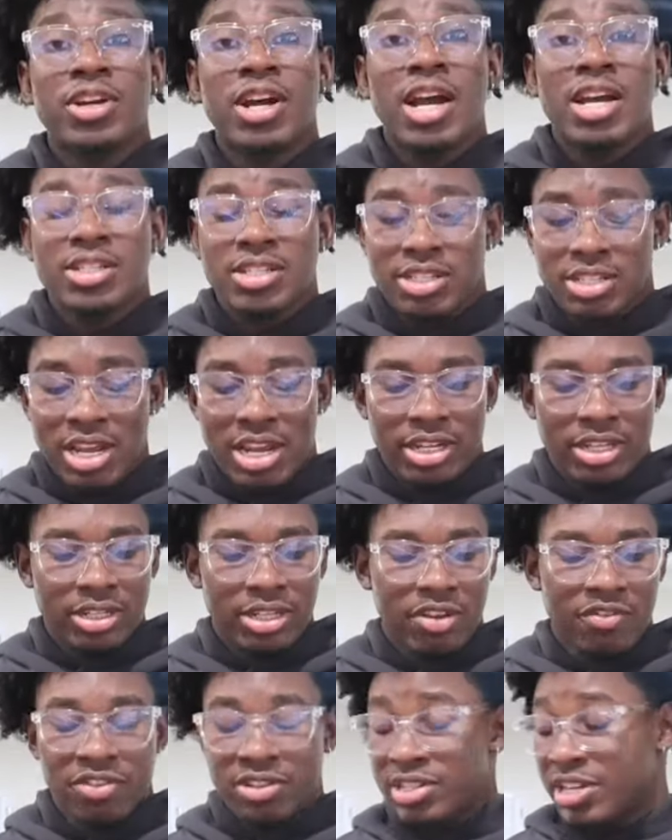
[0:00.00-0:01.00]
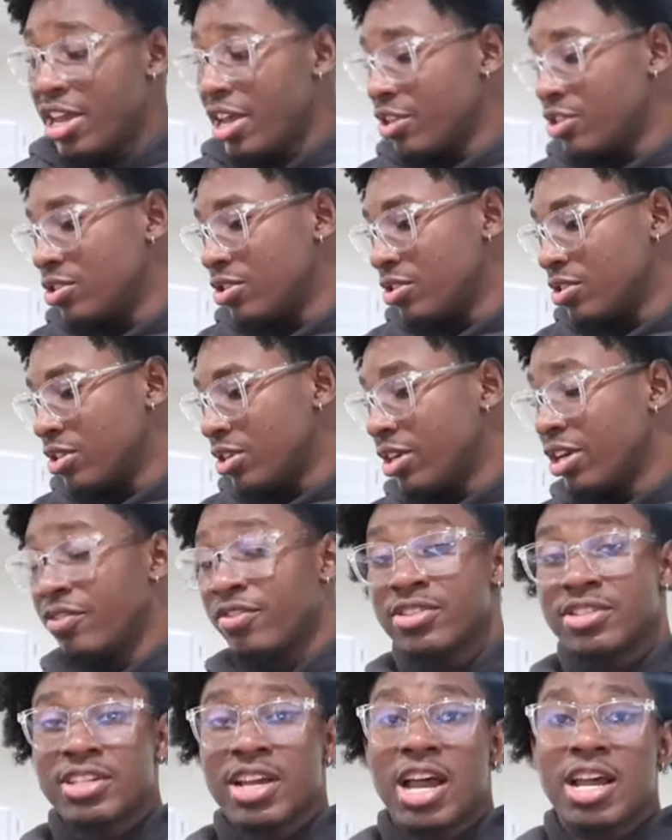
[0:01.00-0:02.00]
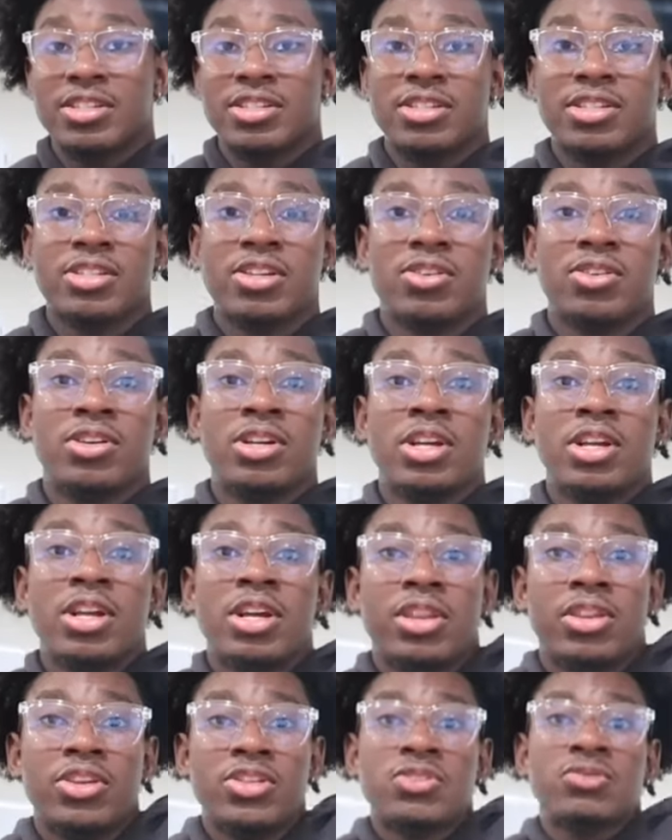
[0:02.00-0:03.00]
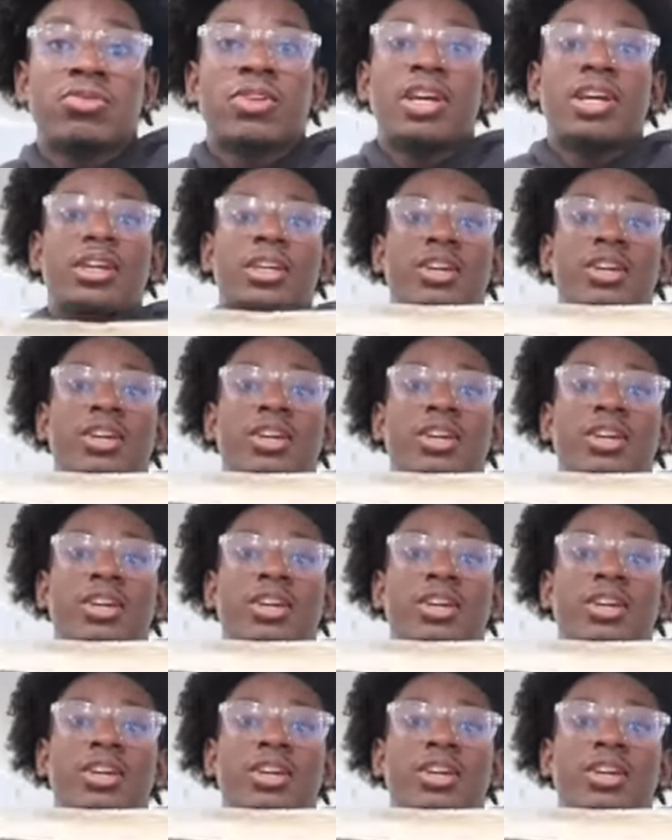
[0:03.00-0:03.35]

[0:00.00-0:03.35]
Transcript: guys is like the different textures and different sizes. So this one right